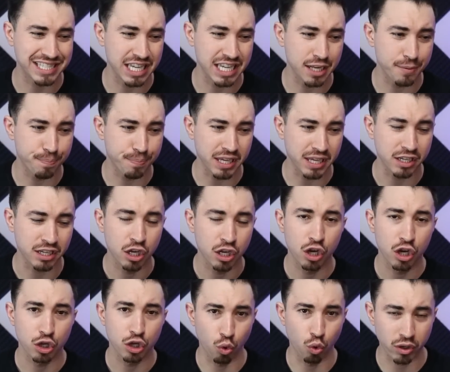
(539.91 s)
did beat
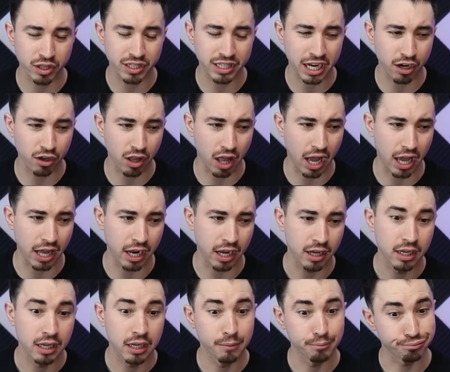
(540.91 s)
North Carolina
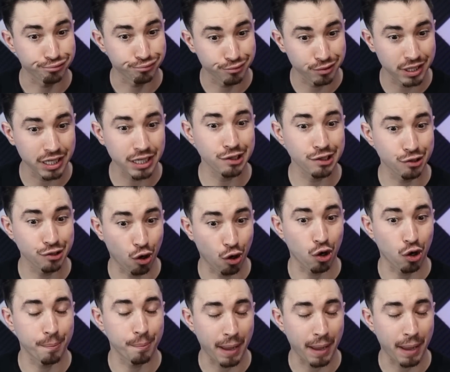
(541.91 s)
pretty darn